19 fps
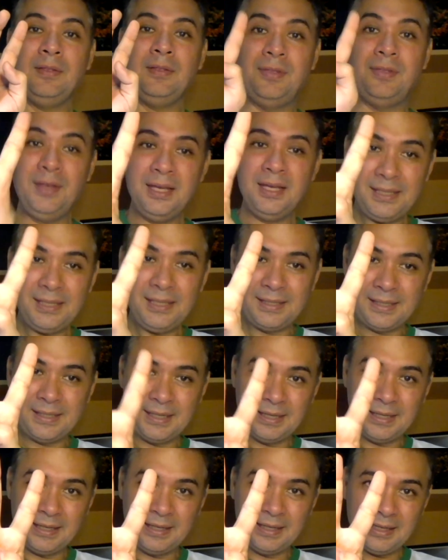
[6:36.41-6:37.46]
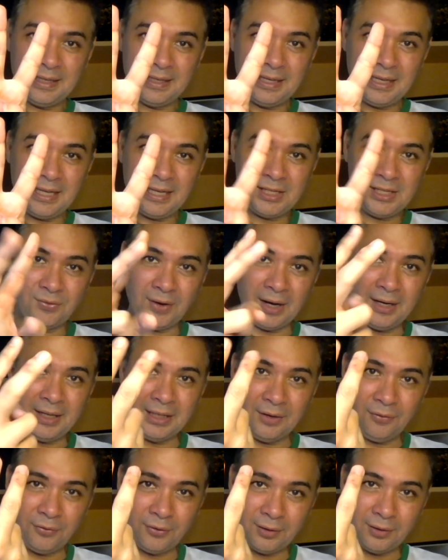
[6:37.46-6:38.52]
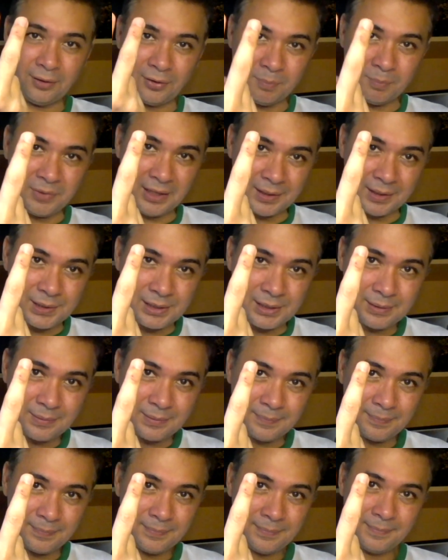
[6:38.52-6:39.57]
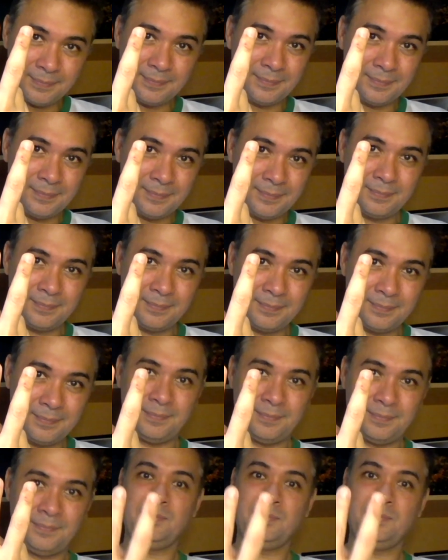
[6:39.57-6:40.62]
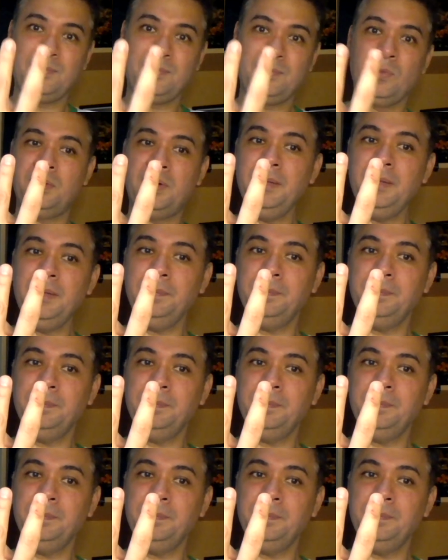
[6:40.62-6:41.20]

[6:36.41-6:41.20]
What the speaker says: this is very different from this, all right?